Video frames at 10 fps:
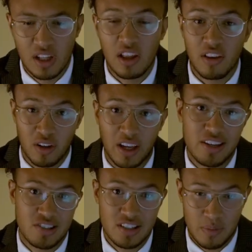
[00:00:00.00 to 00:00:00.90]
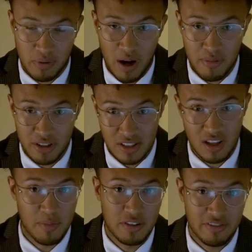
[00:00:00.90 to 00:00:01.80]
The location is a primary
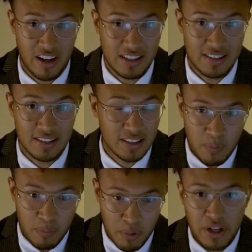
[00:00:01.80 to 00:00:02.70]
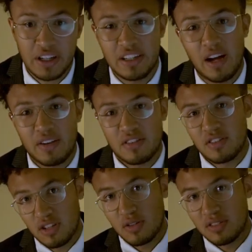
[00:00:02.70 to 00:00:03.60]
determinant factor. Breaking it down into
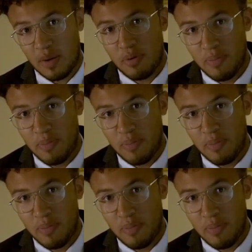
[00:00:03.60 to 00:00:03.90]
two separate